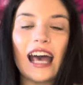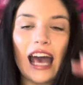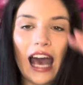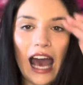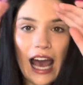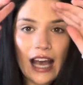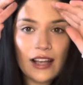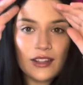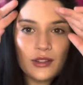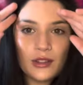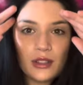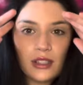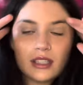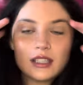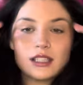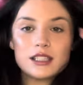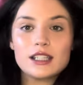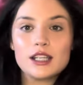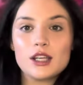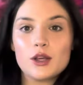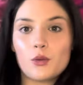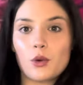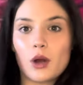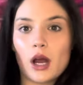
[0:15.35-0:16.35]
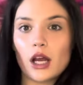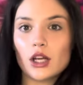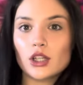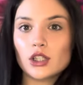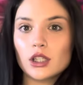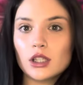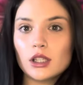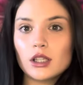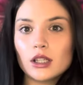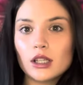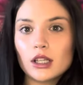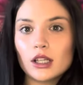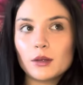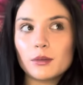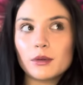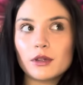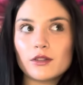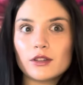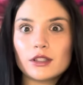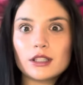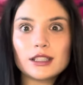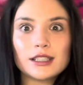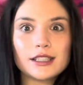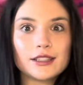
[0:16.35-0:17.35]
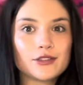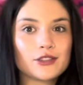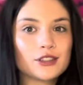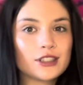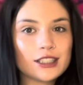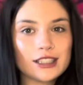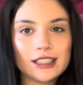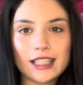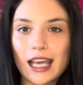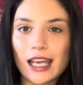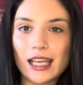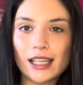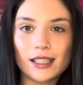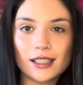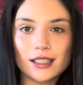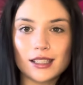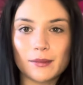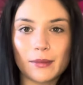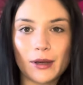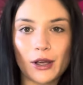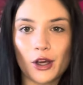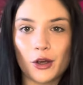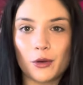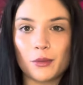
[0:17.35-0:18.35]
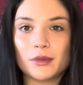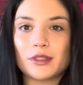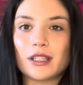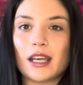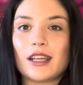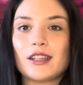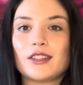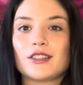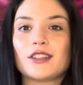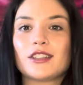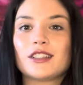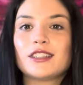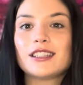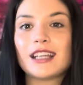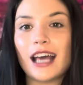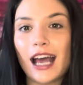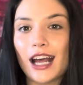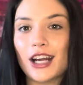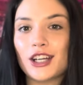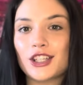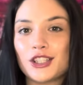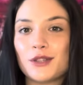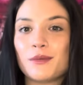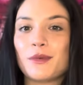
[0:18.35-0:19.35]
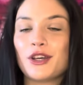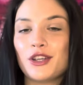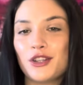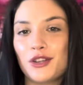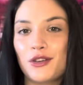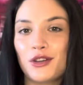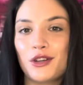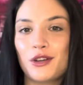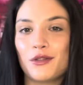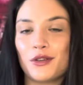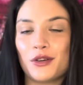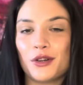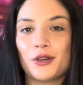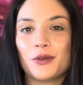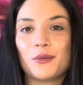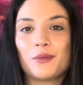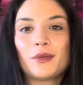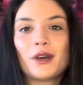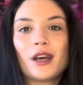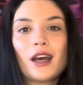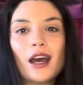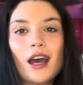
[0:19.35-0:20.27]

As you can see, we're actually in a little bit of a different setting to my home settings. This is actually my uni room.